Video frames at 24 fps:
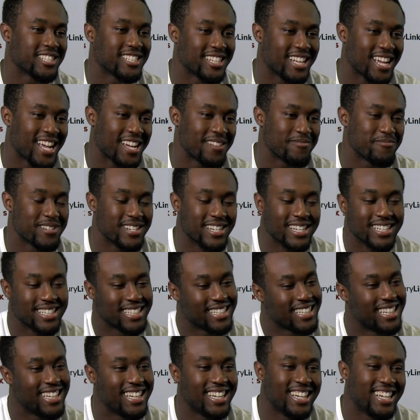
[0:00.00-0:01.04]
today, but,
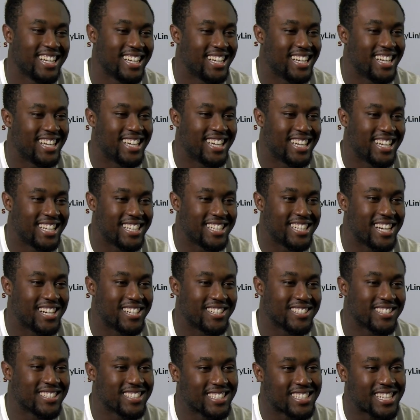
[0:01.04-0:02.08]
you
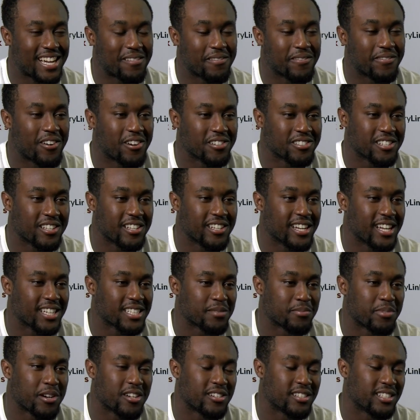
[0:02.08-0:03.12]
know, time to focus on the next
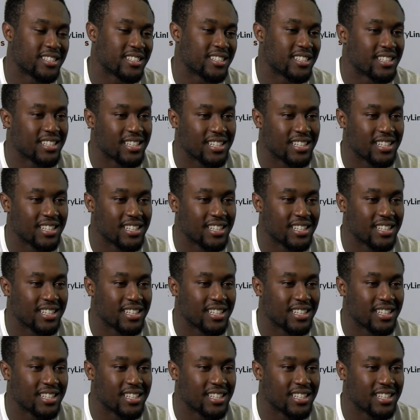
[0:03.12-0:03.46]
opponent.